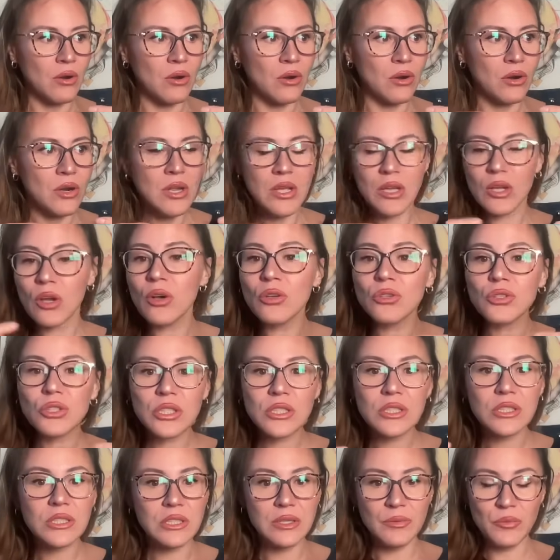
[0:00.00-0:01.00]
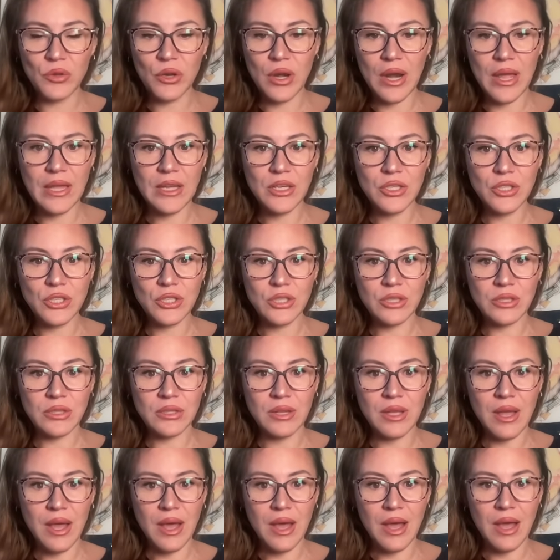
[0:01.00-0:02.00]
or constant
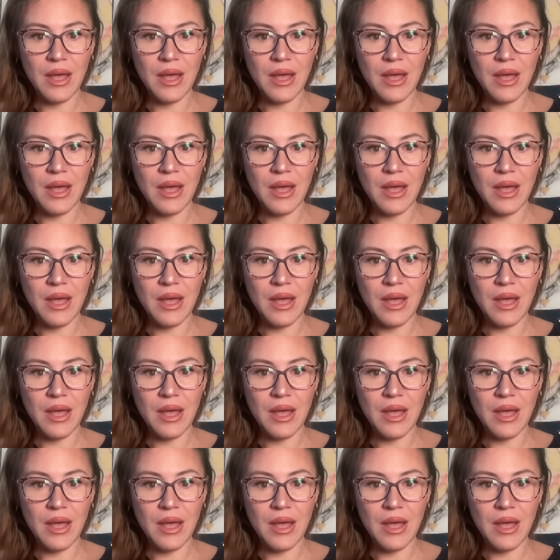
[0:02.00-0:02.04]
stimulation,